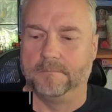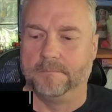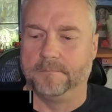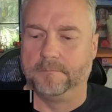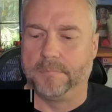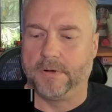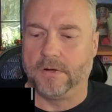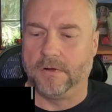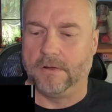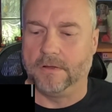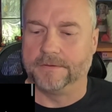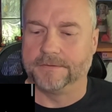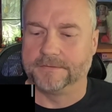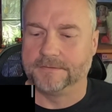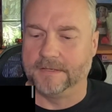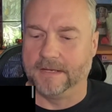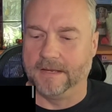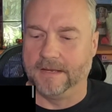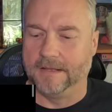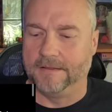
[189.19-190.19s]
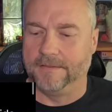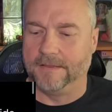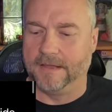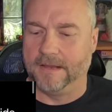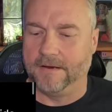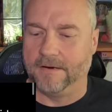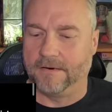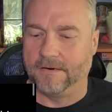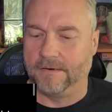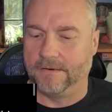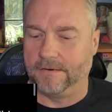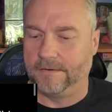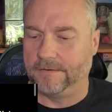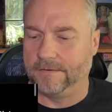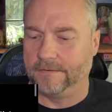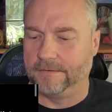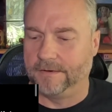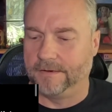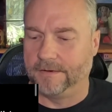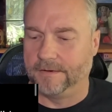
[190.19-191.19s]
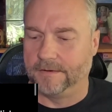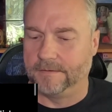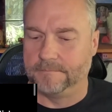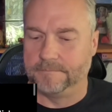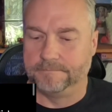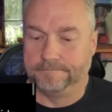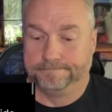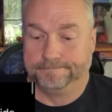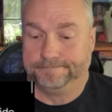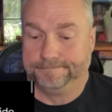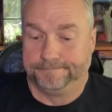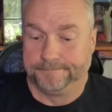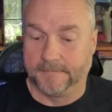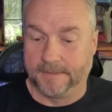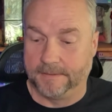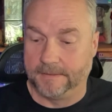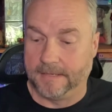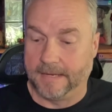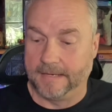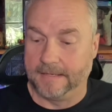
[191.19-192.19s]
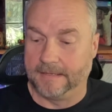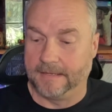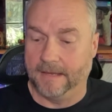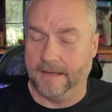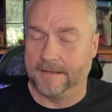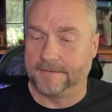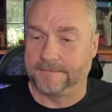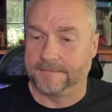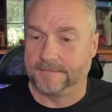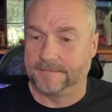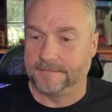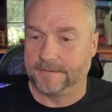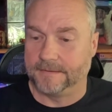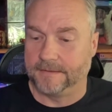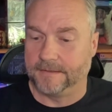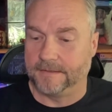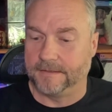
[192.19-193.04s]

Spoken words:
balls, and they are, I guess,